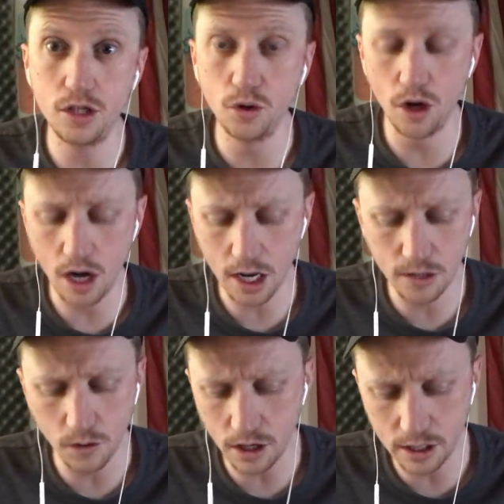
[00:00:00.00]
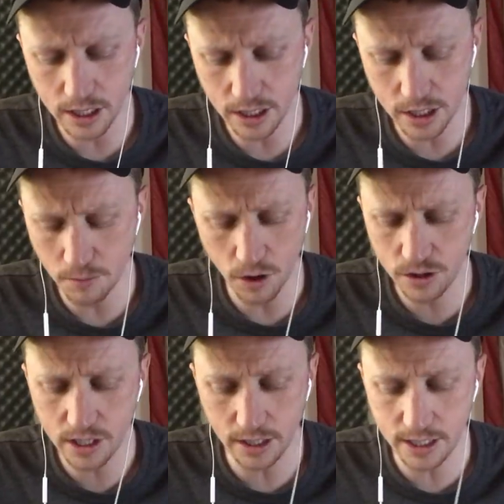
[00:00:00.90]
to talk was is the
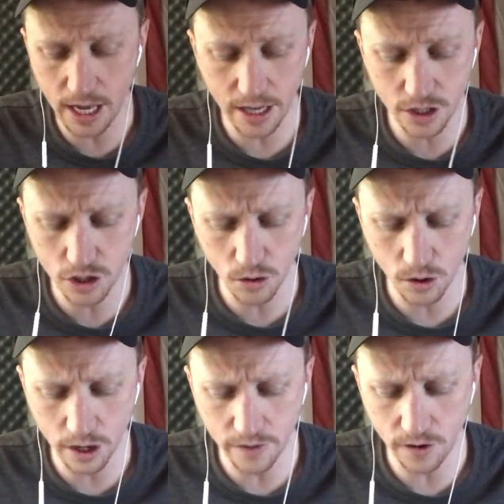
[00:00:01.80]
most insane story of